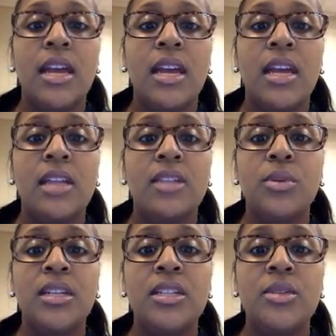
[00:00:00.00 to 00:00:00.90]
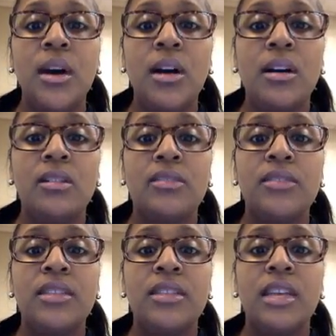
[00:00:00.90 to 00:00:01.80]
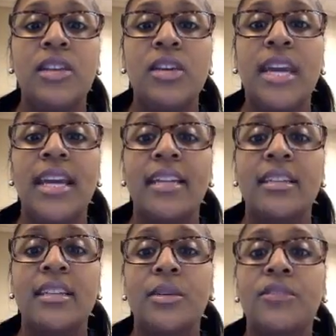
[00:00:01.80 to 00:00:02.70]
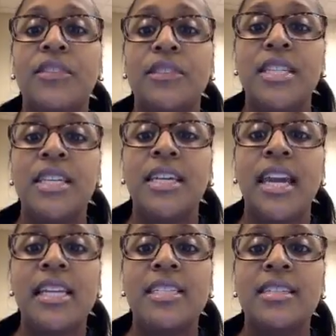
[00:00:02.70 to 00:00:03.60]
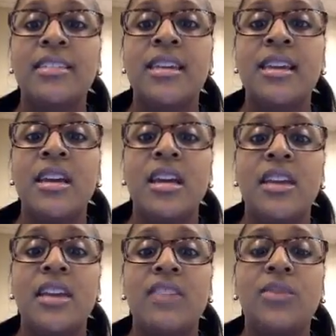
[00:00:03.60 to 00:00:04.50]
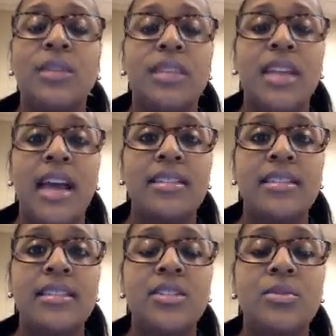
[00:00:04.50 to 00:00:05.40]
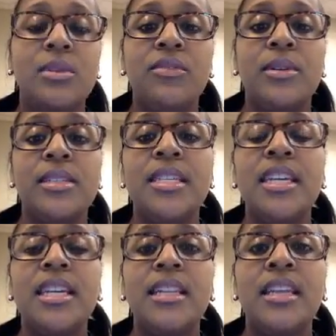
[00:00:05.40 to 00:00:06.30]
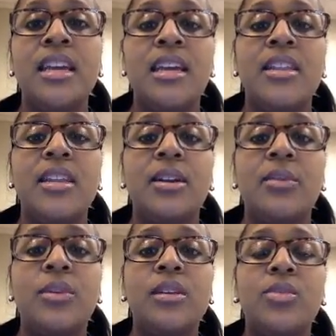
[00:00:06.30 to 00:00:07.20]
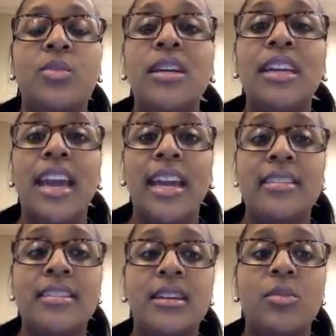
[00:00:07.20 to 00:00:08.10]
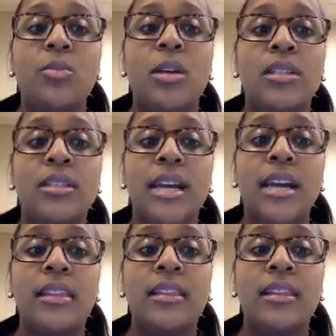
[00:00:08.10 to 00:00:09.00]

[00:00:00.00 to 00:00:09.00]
In 2012, in Uganda, there were 15 cases and 4 deaths. In 2014, there was 1 case and 1 death.